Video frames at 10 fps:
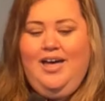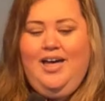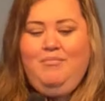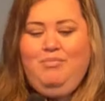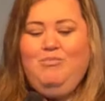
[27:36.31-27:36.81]

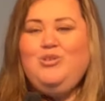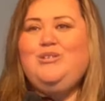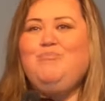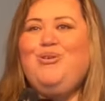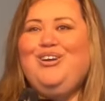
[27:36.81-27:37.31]
But
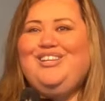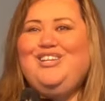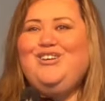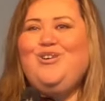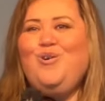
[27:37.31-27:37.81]
most importantly,
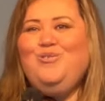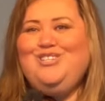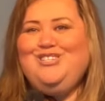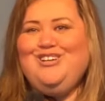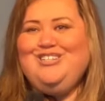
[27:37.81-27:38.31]
you can
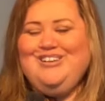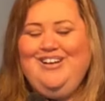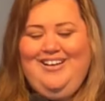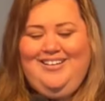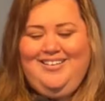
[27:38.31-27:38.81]
always talk to
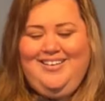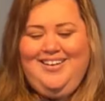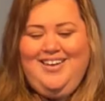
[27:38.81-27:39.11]
God.